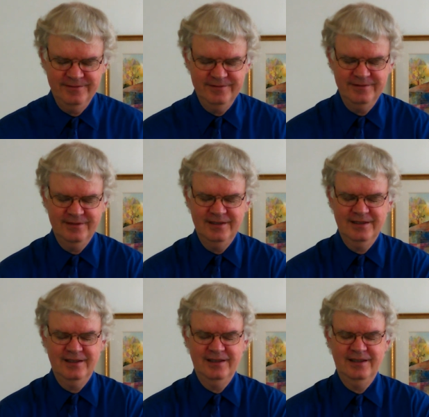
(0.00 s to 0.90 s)

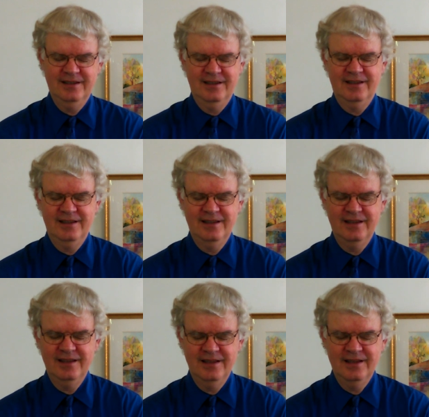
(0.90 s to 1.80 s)

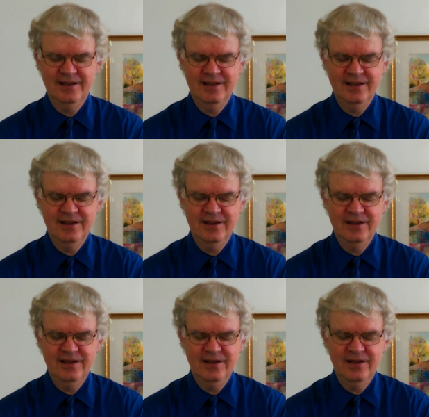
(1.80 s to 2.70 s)

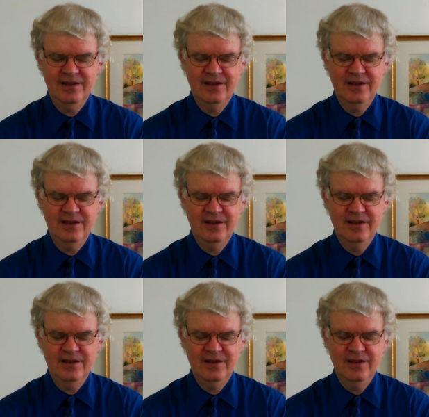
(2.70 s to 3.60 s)

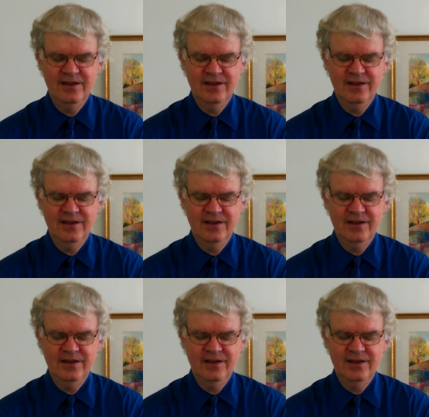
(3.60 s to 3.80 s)
Nothing is said.